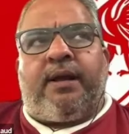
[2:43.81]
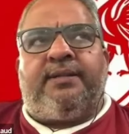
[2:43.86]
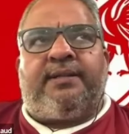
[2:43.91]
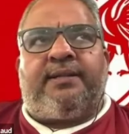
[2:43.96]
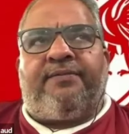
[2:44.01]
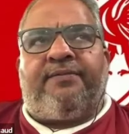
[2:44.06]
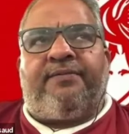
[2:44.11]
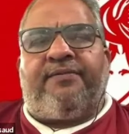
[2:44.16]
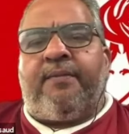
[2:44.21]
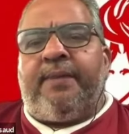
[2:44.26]
So
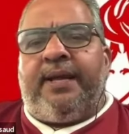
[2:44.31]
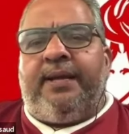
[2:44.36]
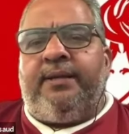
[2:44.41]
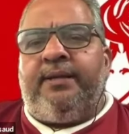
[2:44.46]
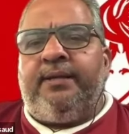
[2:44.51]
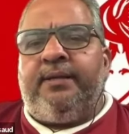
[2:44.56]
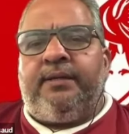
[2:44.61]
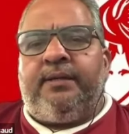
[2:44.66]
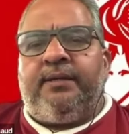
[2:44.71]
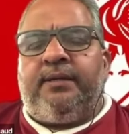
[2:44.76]
for
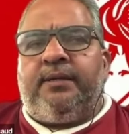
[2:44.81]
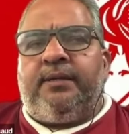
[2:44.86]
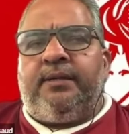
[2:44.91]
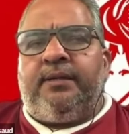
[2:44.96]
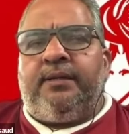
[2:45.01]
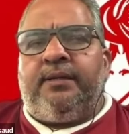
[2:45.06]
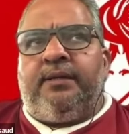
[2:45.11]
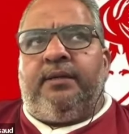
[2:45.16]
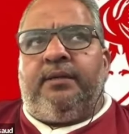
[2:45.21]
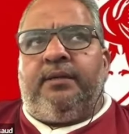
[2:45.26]
me,
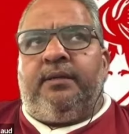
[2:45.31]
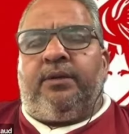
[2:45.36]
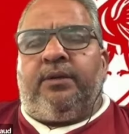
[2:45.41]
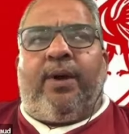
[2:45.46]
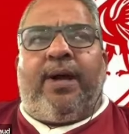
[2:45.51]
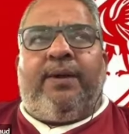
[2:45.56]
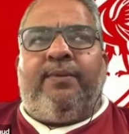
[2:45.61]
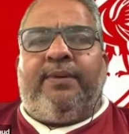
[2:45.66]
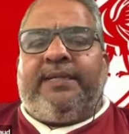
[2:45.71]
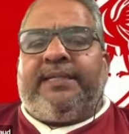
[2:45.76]
the
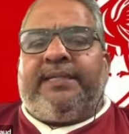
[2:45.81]
way we